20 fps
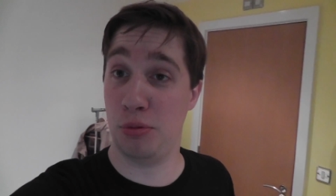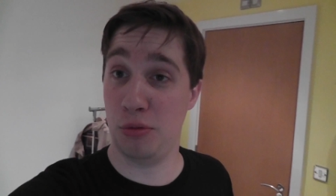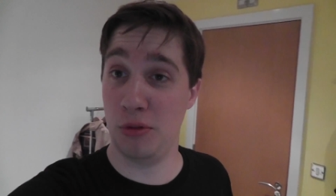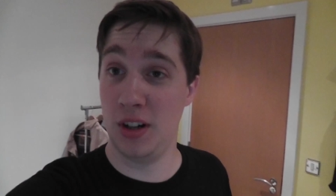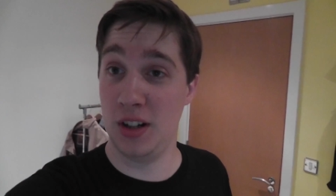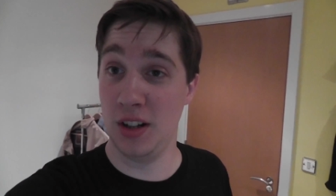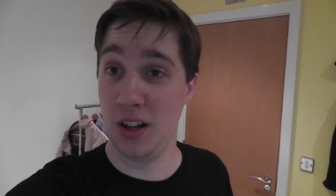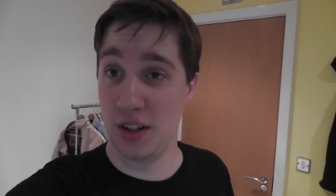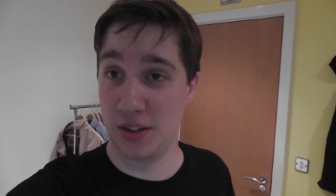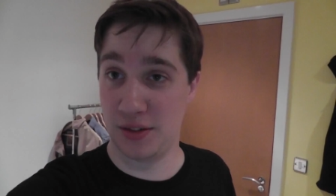
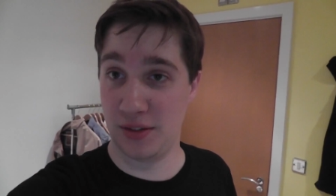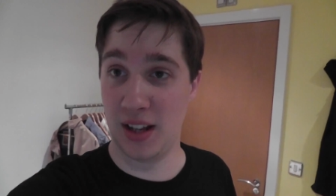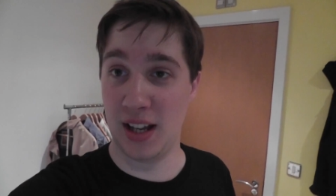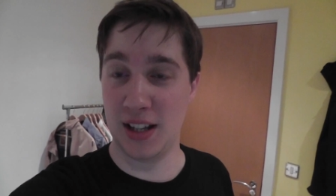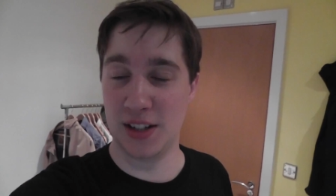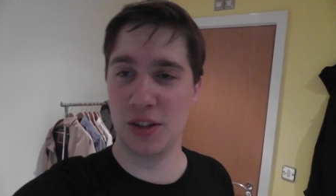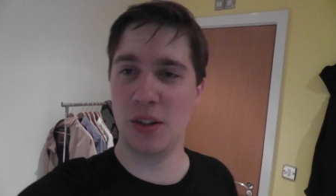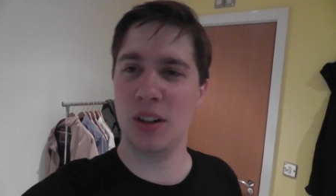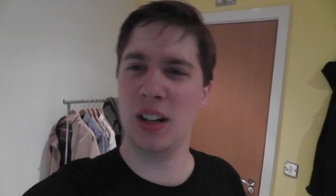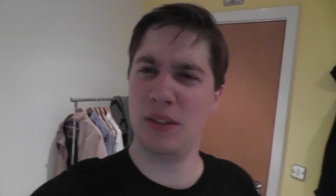pretty nice
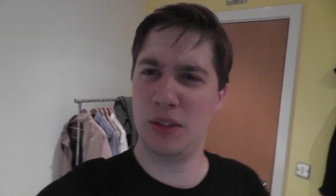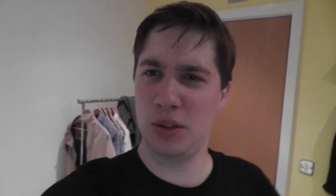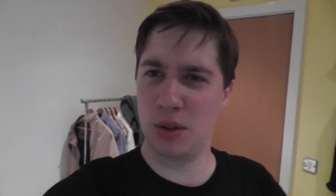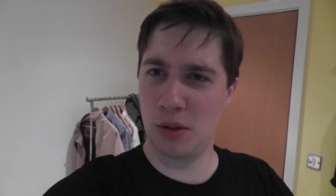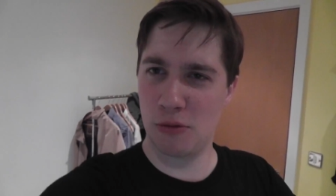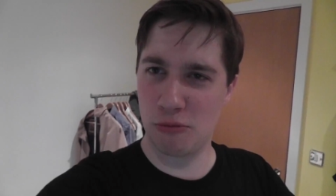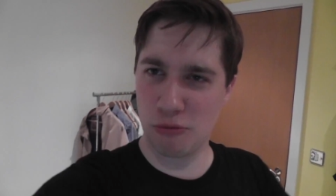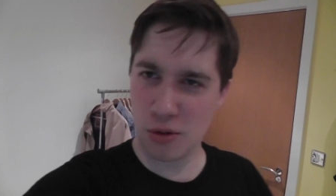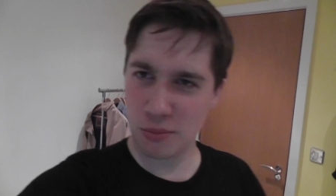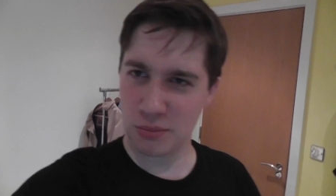flat so I'll give
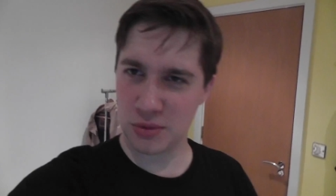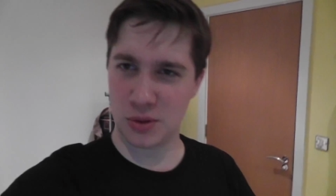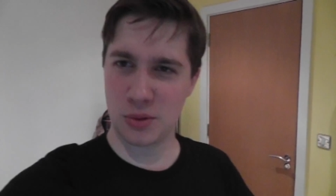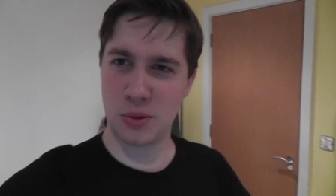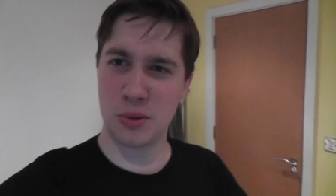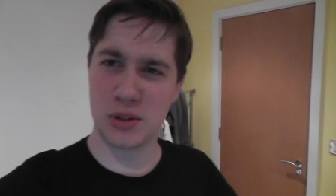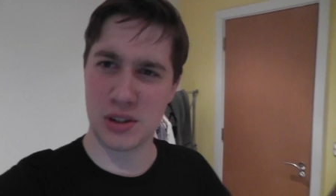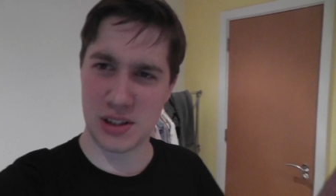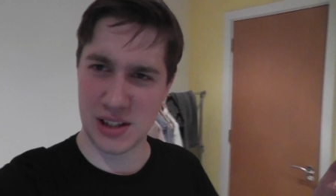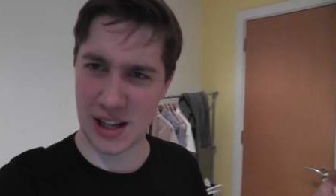you a room
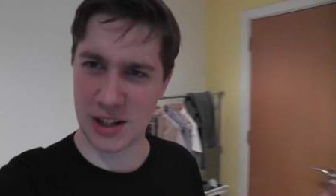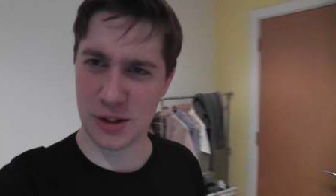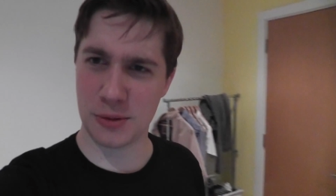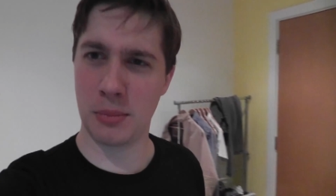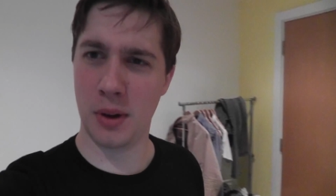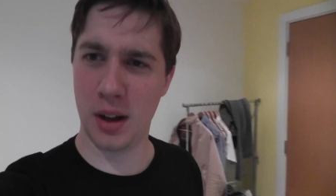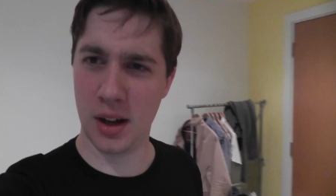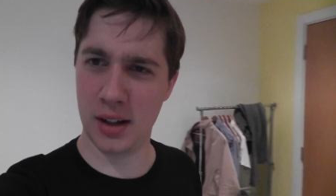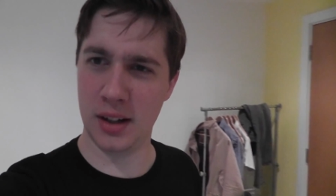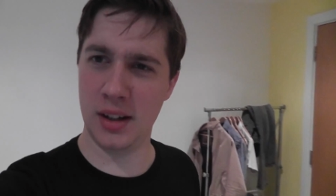tour
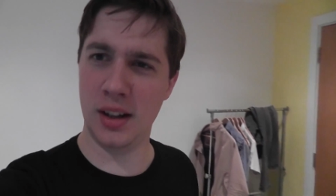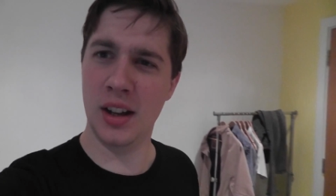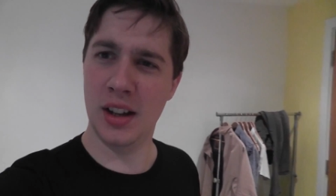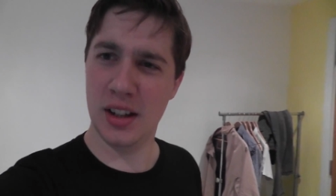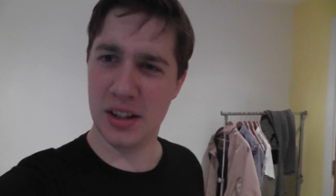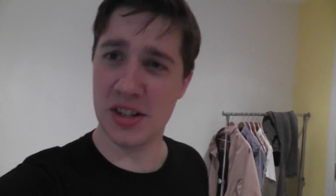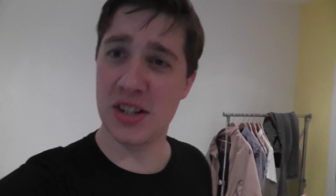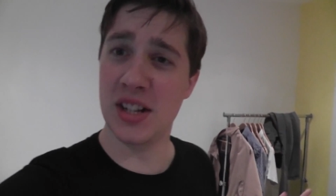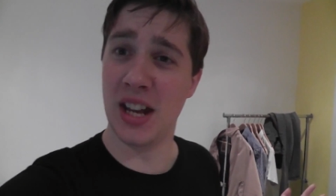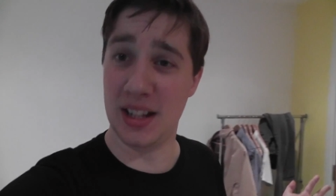slash my
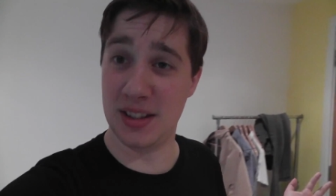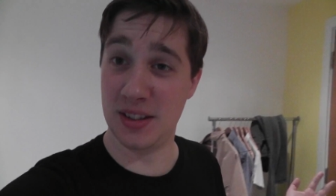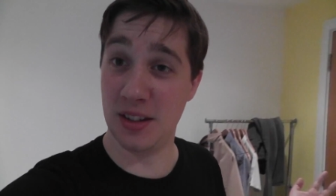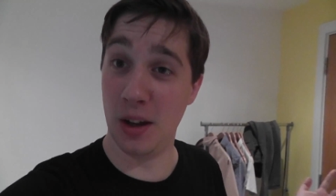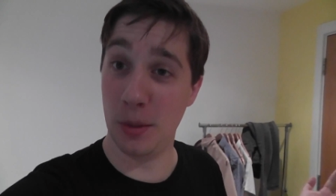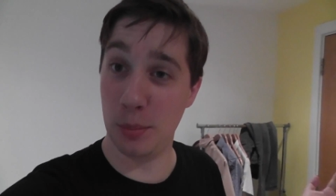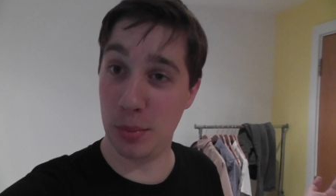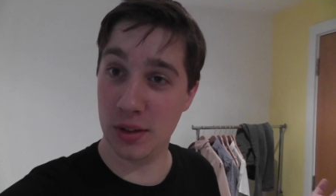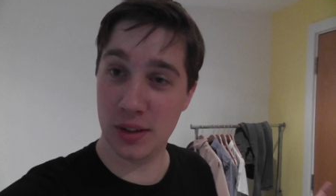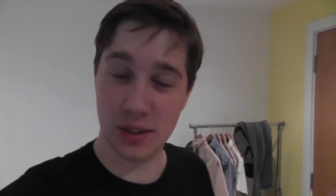
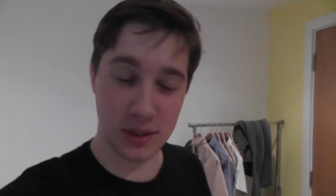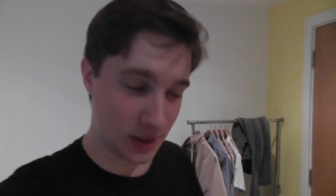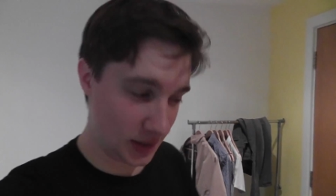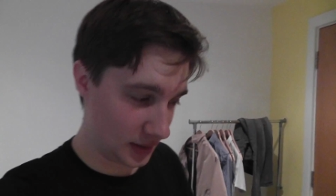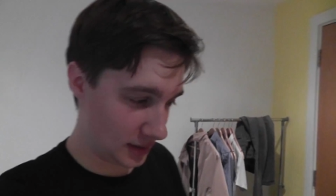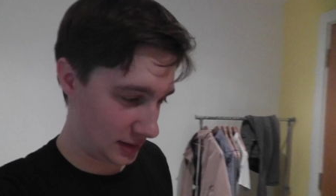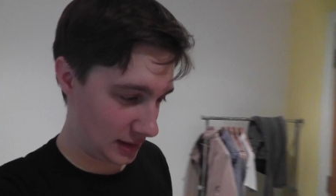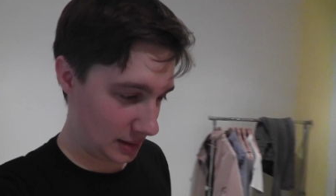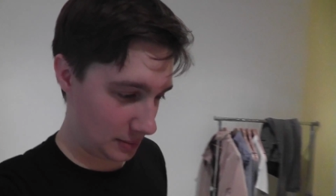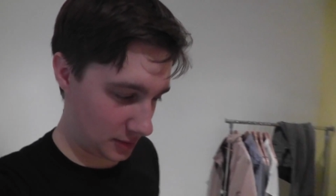setup
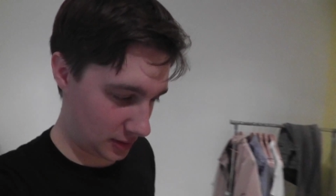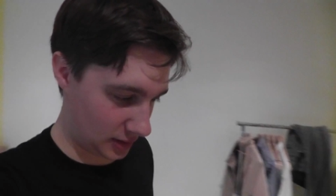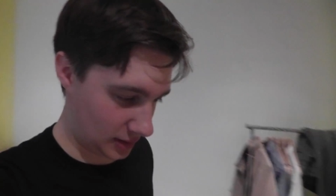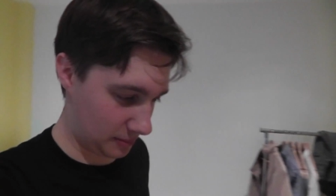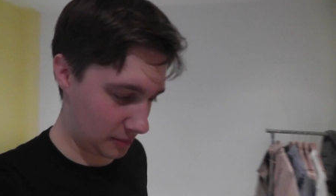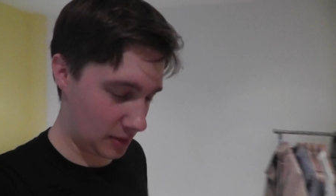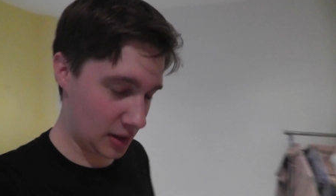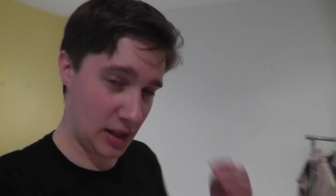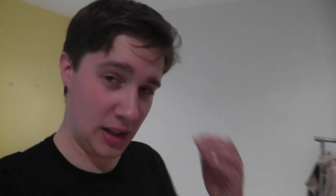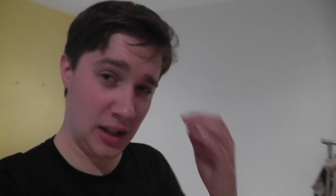at the same
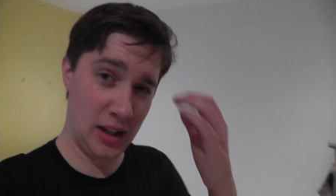time